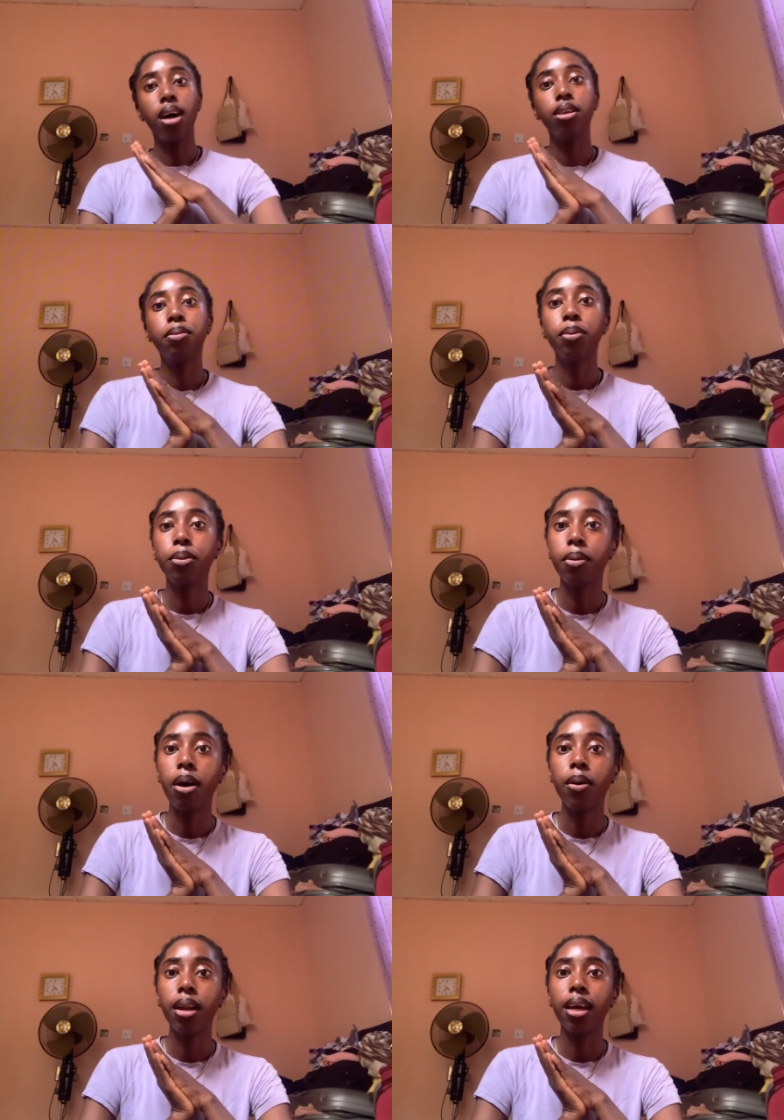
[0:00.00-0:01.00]
and the people in
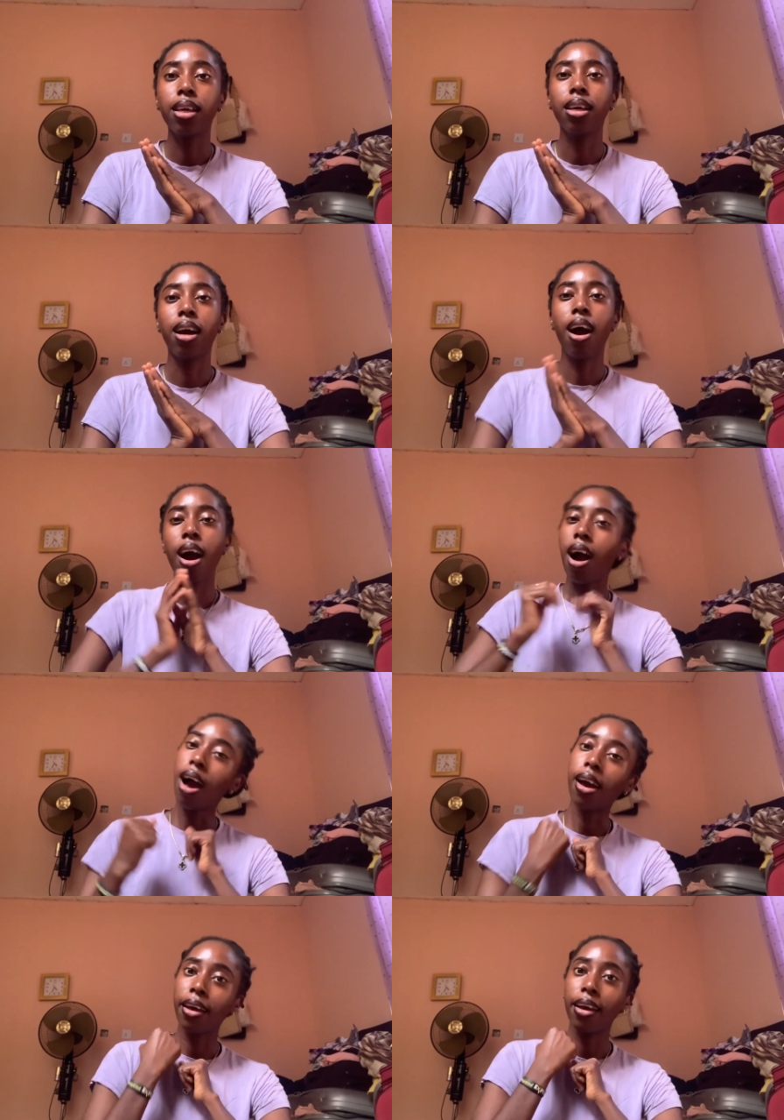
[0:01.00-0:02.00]
power were like,
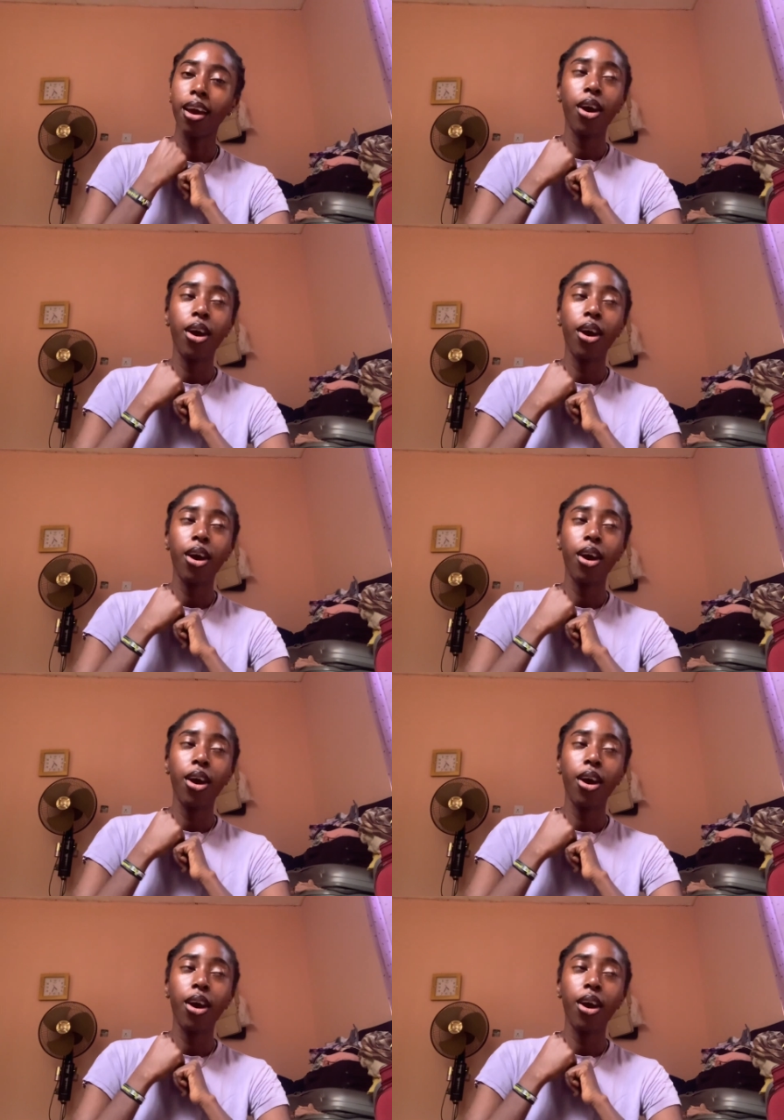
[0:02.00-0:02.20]
hi,